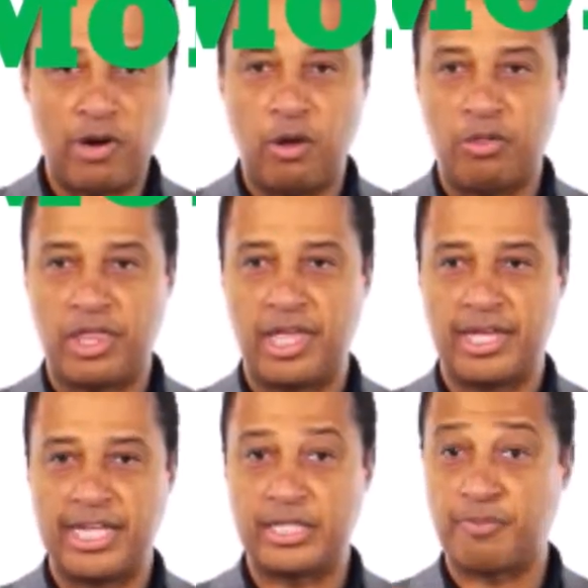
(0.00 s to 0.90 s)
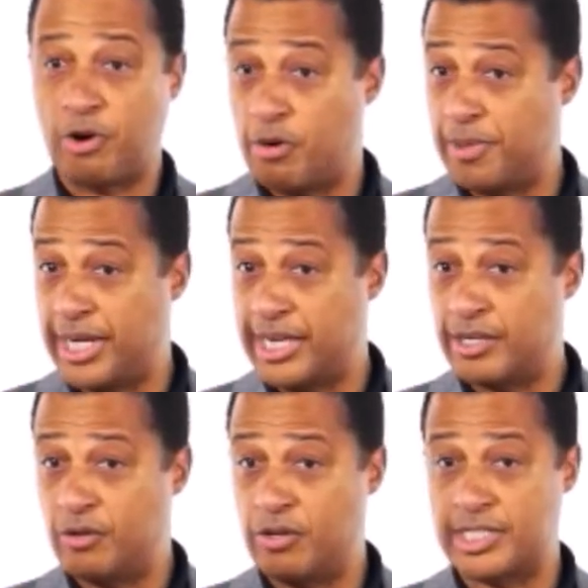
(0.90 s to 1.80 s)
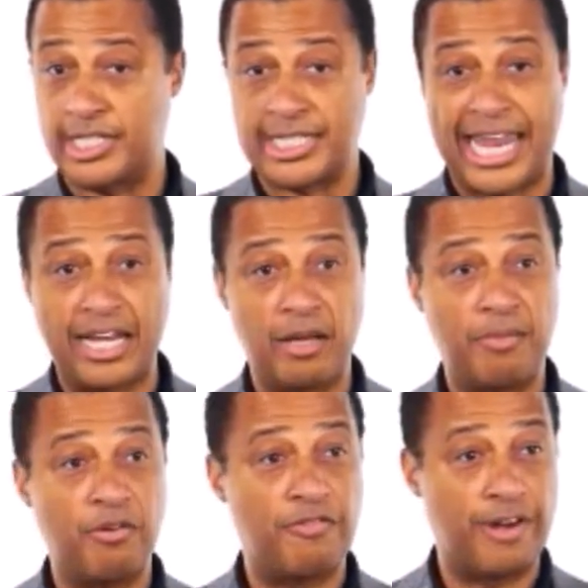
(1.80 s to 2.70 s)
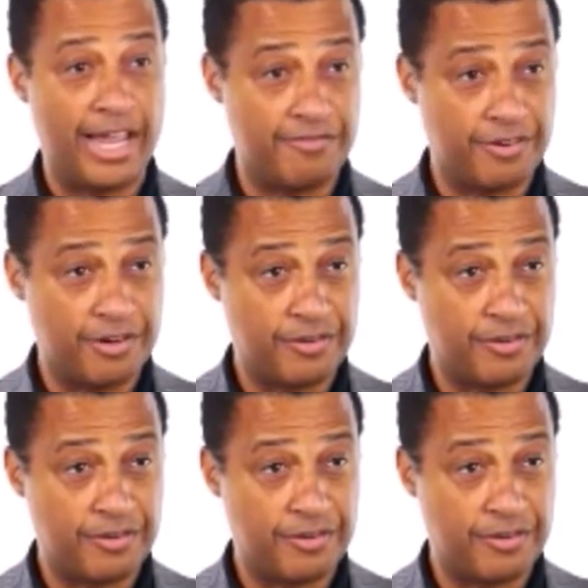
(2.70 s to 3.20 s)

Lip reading: growth is permanent or sustainable forever,